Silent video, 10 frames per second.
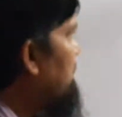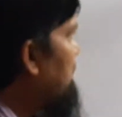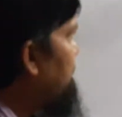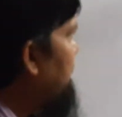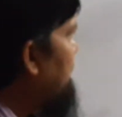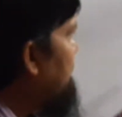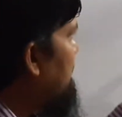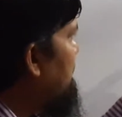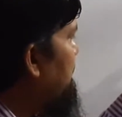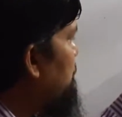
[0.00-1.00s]
the
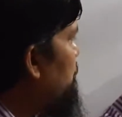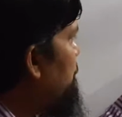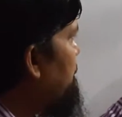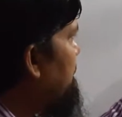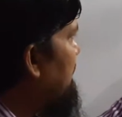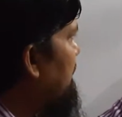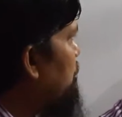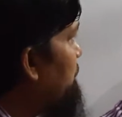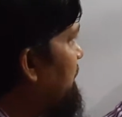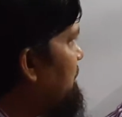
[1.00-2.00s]
fraction in which the
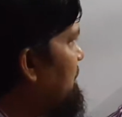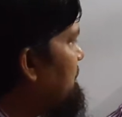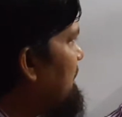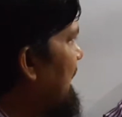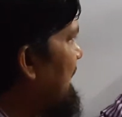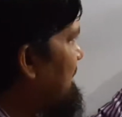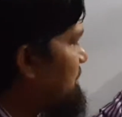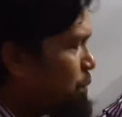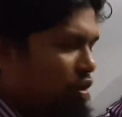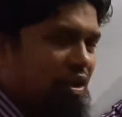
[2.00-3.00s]
numerators are
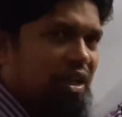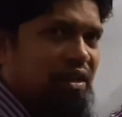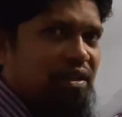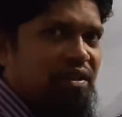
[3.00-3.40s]
smaller,